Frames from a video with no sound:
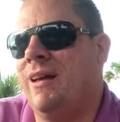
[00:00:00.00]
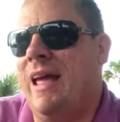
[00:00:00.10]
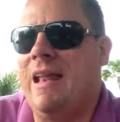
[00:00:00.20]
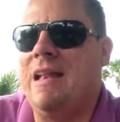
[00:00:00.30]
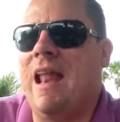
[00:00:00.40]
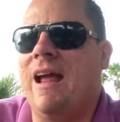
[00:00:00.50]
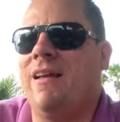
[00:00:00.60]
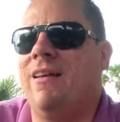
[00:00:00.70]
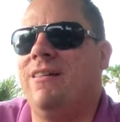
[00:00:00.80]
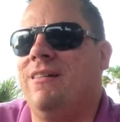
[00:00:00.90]
at night,
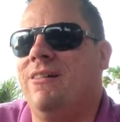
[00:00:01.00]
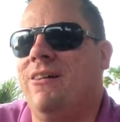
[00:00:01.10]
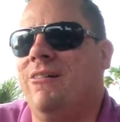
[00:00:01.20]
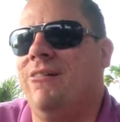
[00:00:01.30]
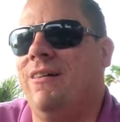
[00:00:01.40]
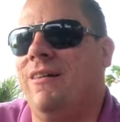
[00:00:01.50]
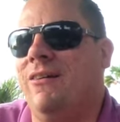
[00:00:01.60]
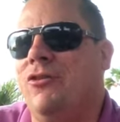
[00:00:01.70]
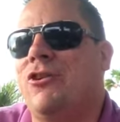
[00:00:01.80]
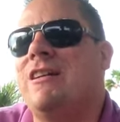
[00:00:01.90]

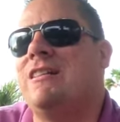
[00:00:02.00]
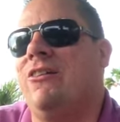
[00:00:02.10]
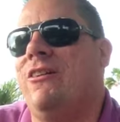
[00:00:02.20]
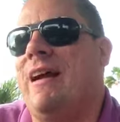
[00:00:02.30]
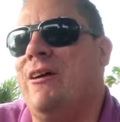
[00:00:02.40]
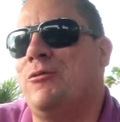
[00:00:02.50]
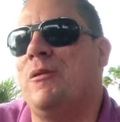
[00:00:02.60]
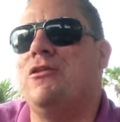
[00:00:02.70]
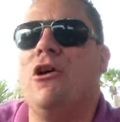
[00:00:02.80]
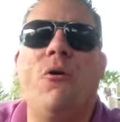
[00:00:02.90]
a great deal on a house,
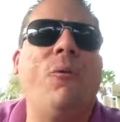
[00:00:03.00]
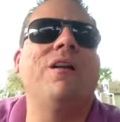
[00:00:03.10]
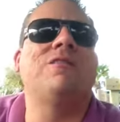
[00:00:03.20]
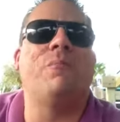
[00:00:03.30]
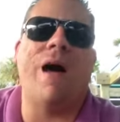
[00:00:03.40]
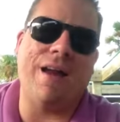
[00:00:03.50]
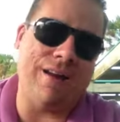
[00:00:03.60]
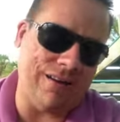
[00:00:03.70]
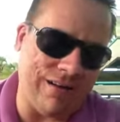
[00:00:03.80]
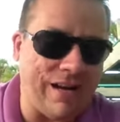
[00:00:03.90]
but no one's
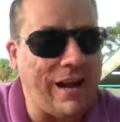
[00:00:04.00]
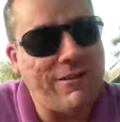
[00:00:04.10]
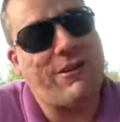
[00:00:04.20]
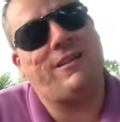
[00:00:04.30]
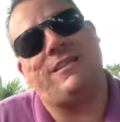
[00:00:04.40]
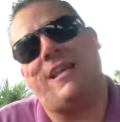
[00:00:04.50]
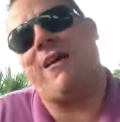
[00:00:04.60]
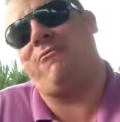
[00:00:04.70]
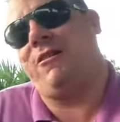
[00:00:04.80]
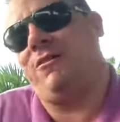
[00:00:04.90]
buying, and I have had this
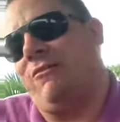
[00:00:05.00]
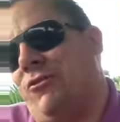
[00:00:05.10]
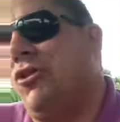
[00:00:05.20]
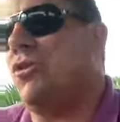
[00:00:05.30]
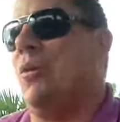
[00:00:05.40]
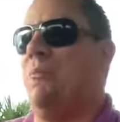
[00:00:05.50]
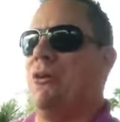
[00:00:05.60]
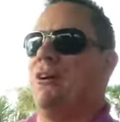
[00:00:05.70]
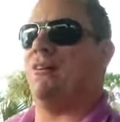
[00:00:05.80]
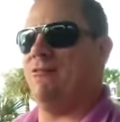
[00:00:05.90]
happen in the virtual
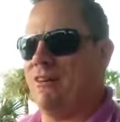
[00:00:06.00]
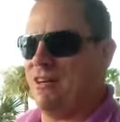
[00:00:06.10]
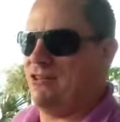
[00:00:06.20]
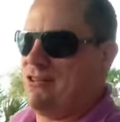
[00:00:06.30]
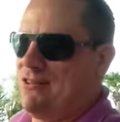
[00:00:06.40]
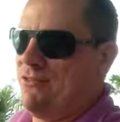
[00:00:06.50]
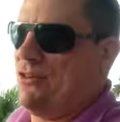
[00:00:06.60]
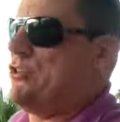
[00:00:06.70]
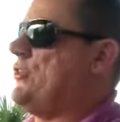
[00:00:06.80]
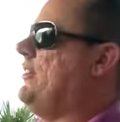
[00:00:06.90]
market when I used to do
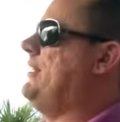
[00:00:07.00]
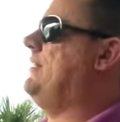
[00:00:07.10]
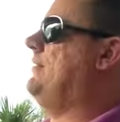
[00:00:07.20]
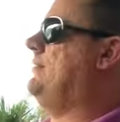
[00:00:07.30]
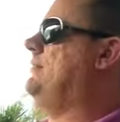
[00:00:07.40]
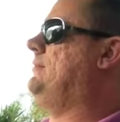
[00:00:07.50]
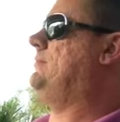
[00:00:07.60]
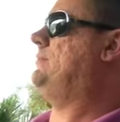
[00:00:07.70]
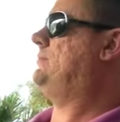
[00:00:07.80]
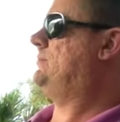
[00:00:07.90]
virtually.
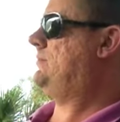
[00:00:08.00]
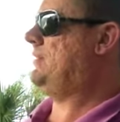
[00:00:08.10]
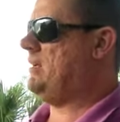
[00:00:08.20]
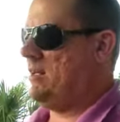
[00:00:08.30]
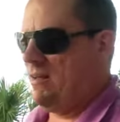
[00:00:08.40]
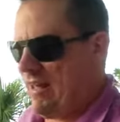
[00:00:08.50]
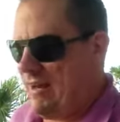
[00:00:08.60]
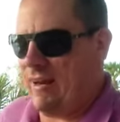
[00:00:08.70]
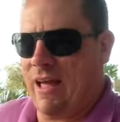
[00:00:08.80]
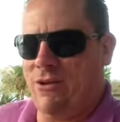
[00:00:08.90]
I
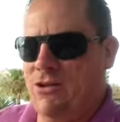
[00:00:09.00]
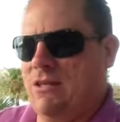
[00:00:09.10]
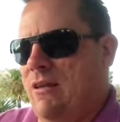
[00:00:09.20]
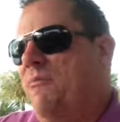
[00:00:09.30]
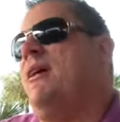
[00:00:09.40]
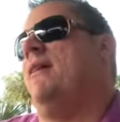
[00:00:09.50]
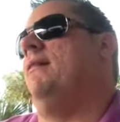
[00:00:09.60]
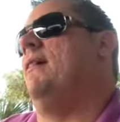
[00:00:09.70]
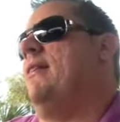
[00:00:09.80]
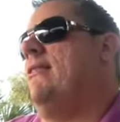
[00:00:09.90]
had a house that,
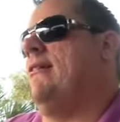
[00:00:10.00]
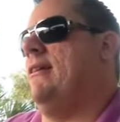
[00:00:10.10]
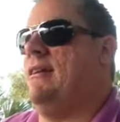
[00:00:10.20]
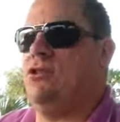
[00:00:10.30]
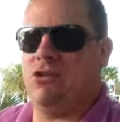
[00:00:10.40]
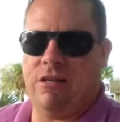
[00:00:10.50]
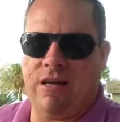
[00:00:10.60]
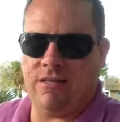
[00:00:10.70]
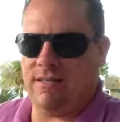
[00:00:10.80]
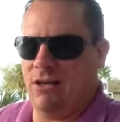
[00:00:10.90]
I thought I just
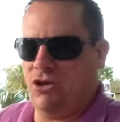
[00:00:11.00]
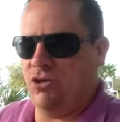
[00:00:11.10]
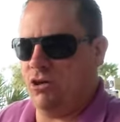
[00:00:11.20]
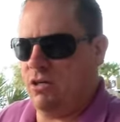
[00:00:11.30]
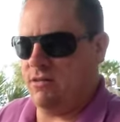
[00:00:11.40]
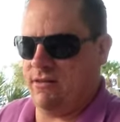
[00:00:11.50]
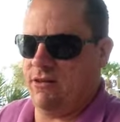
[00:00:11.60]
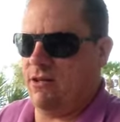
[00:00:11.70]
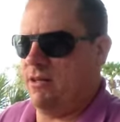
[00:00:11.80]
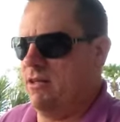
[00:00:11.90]
got such a great
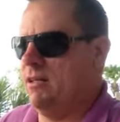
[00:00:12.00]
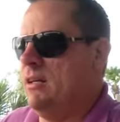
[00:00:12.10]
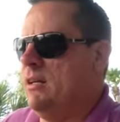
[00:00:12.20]
deal on it.